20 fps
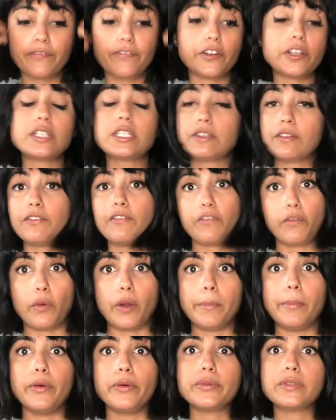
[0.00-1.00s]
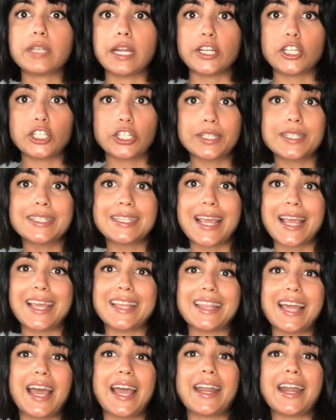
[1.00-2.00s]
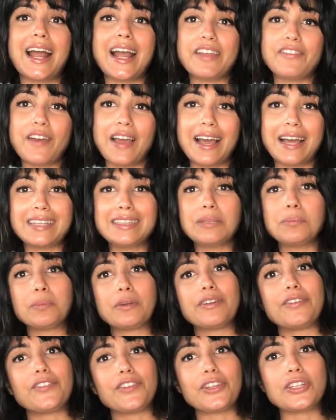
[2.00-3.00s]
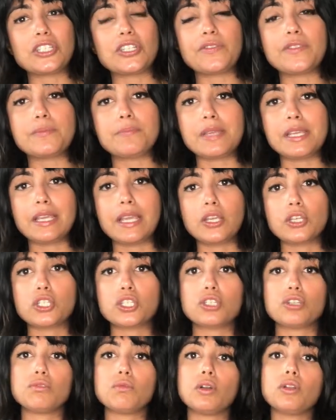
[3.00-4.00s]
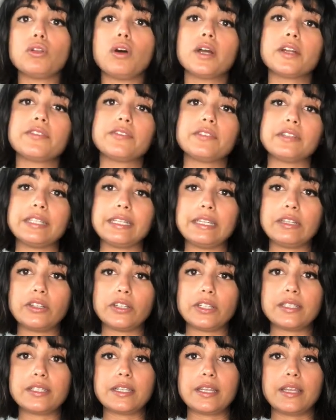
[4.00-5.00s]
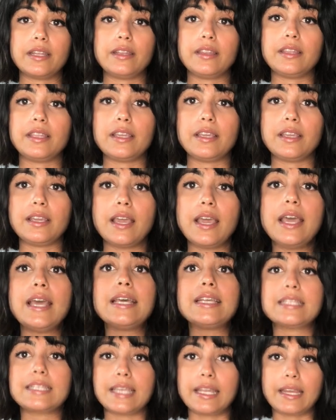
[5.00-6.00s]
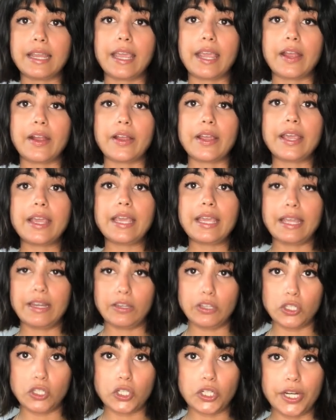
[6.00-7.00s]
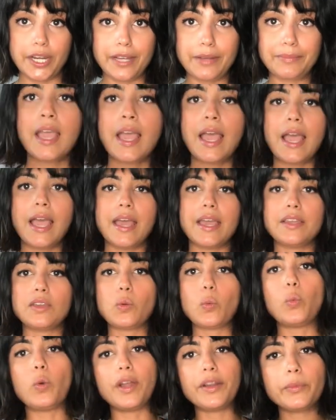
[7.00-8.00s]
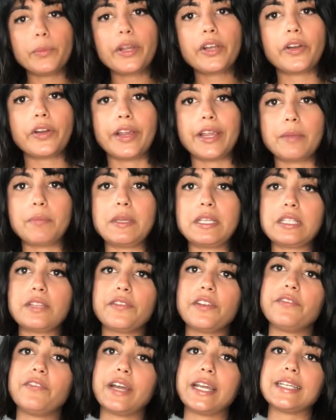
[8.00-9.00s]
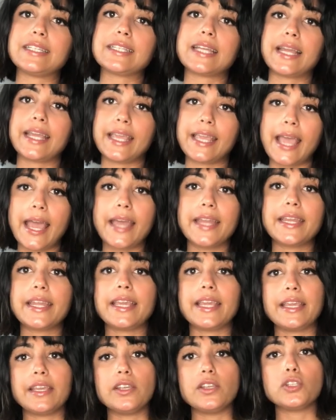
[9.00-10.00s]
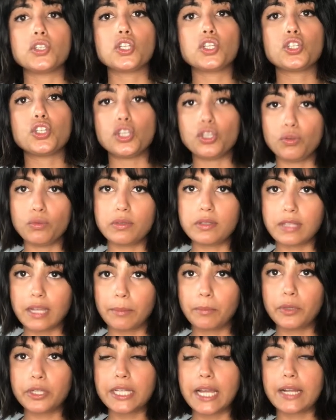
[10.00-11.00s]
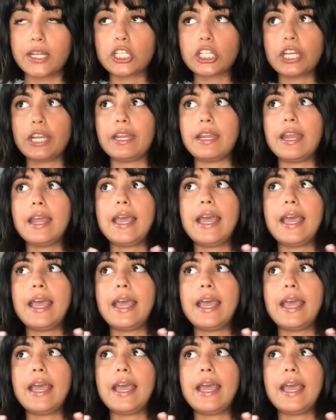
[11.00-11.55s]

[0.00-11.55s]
first and foremost, I should say that I've had the privilege of speaking to a lot of leaders in the skincare industry. And one recurring piece of advice I get is to use sun protection.